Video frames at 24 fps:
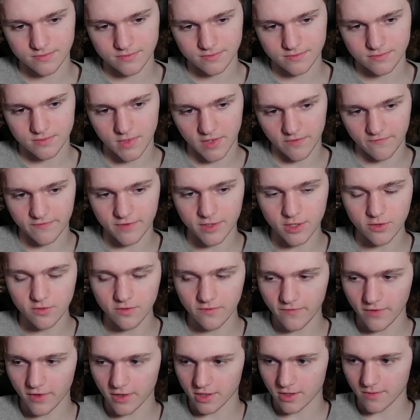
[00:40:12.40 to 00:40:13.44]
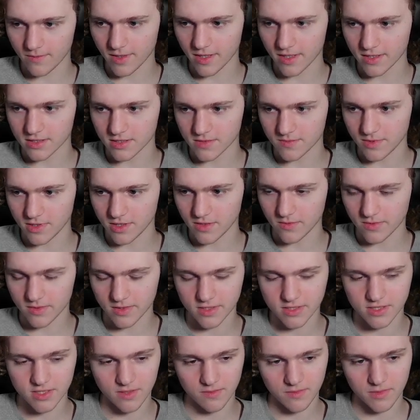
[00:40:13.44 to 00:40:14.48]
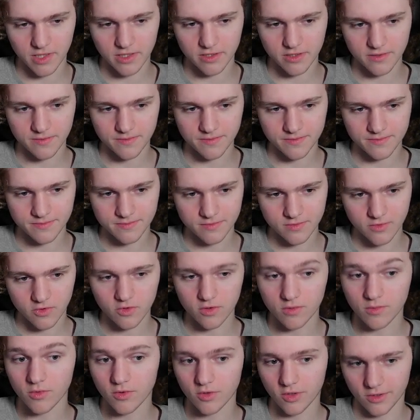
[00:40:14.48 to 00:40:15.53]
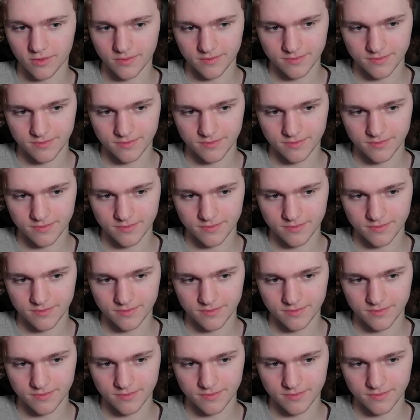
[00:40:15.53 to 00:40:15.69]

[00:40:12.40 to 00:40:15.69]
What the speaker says: If 2 of our commands begin with the same letter or more.